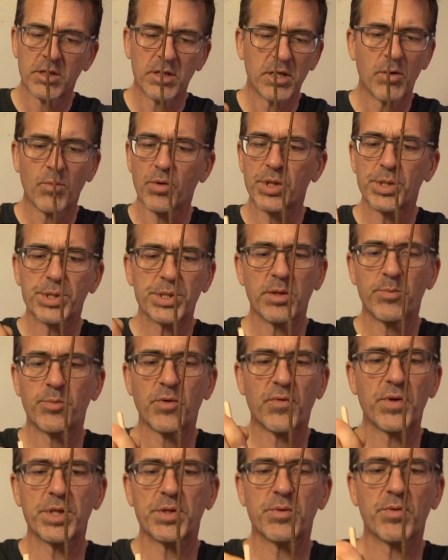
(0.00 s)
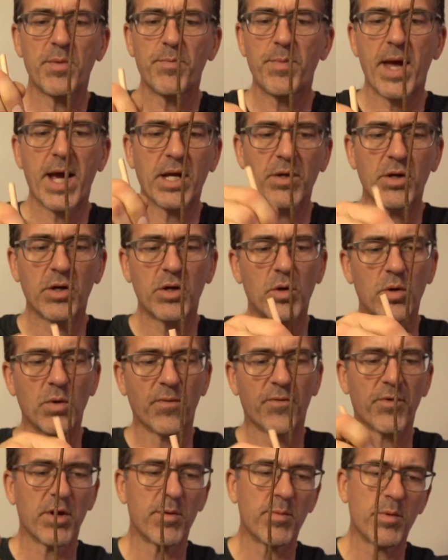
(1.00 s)
And we're just going to put this right back in the
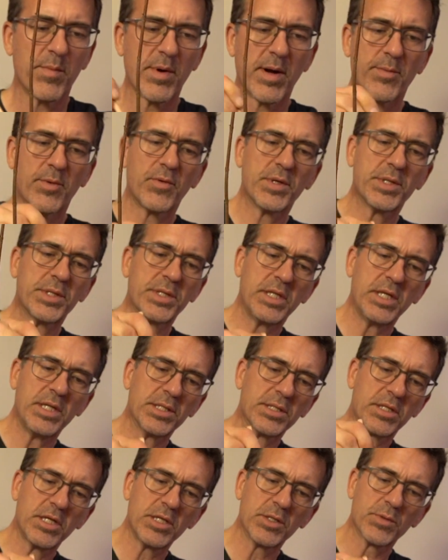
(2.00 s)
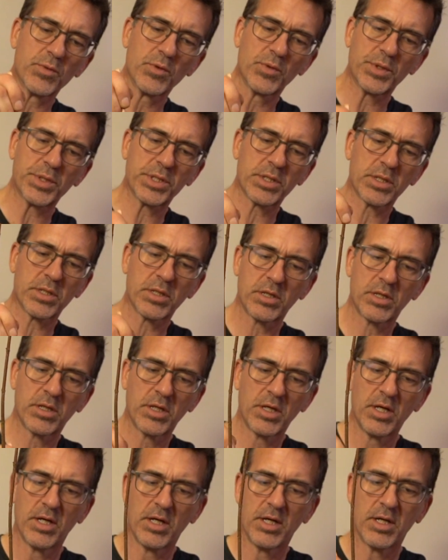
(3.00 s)
cold frame. Remember, these roots
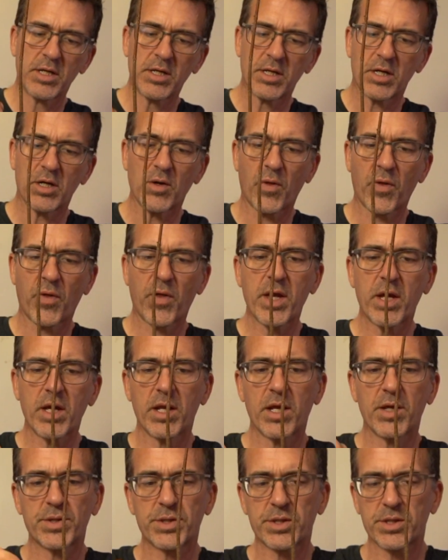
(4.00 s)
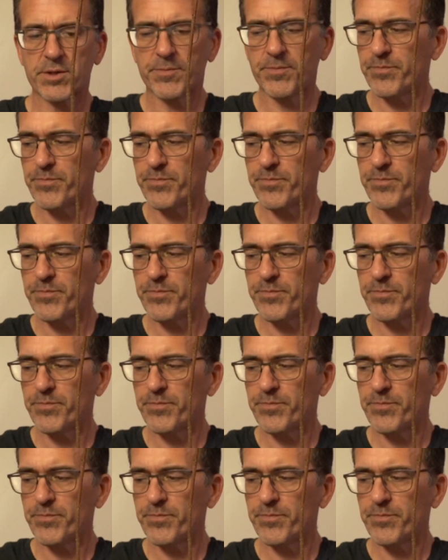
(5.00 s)
are thinking it's